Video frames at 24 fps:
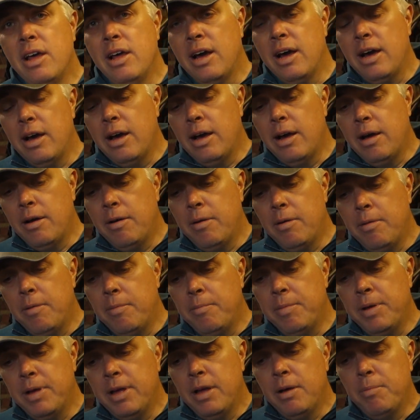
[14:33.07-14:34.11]

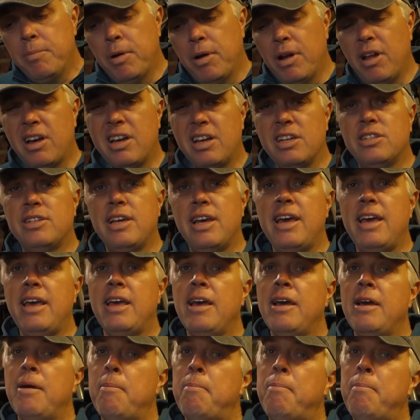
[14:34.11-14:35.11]
Um, but like I say,